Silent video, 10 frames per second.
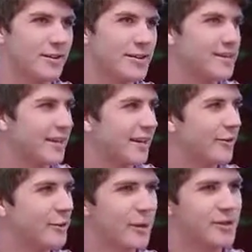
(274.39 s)
As an
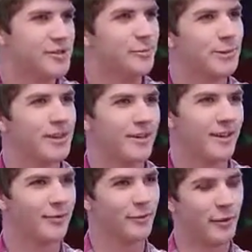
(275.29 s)
accounting major, we get
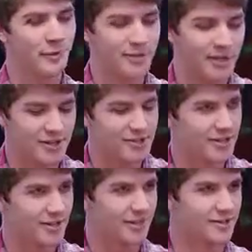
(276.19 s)
kind of a
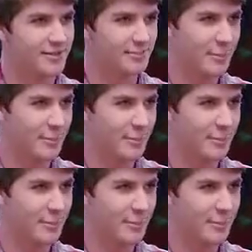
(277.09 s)
reputation as